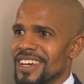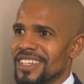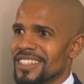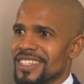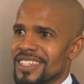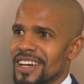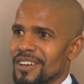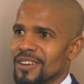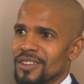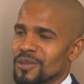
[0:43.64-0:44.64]
I said, I
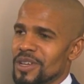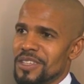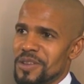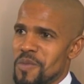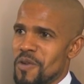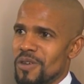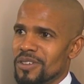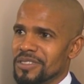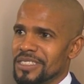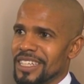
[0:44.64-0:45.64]
can't wait anymore.
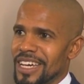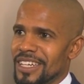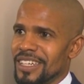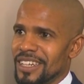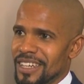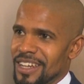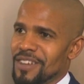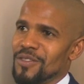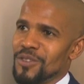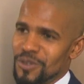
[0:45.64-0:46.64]
I'd
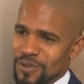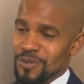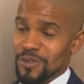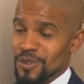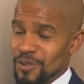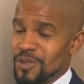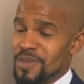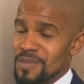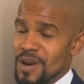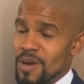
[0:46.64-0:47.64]
love you for you to be my